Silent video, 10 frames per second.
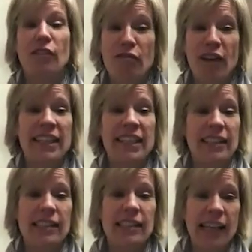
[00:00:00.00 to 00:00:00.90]
of
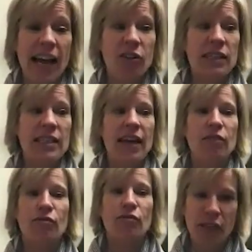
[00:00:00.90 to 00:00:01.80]
finding sound
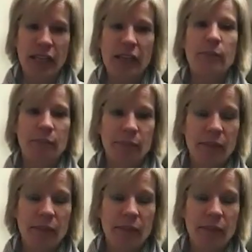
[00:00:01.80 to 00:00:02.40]
and freedom,